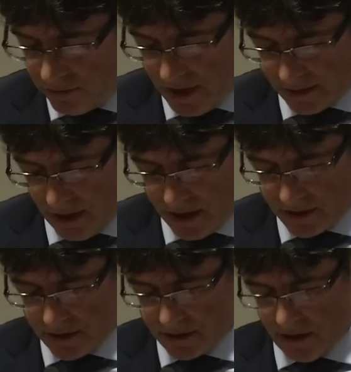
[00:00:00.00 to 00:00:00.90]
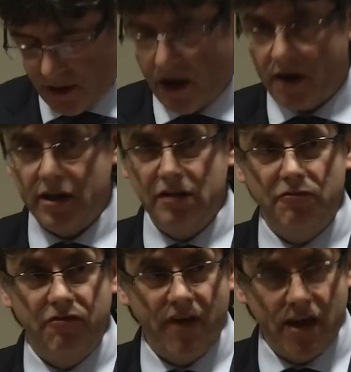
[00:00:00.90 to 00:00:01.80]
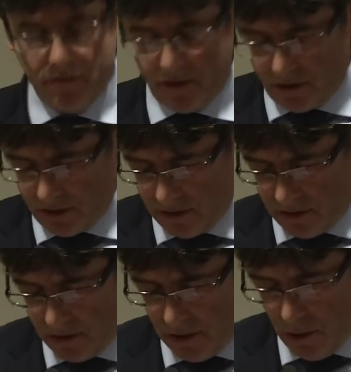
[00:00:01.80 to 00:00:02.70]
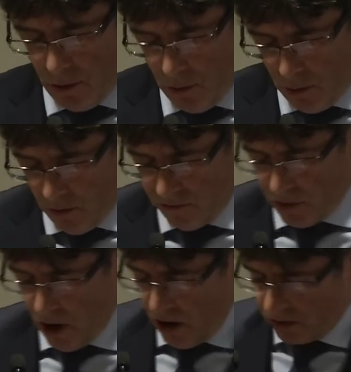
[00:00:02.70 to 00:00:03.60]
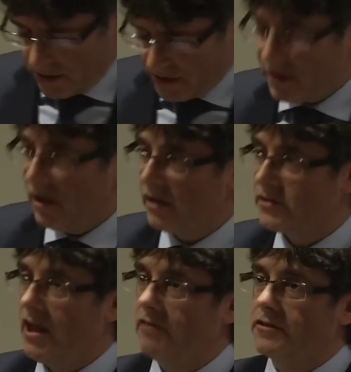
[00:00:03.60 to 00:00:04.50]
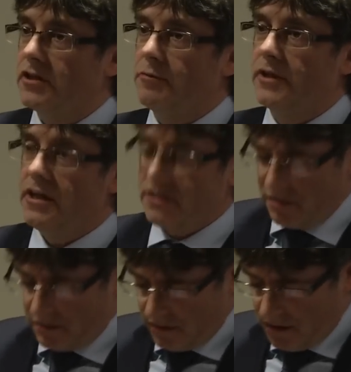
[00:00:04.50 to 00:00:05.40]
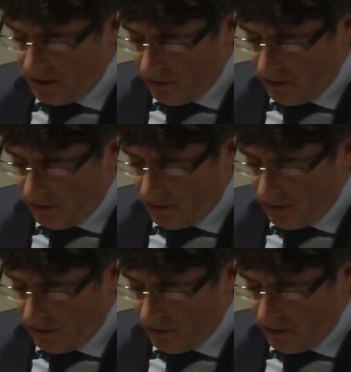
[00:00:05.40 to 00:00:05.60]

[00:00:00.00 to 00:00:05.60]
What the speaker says: of Catalans are in favor of holding a self-determination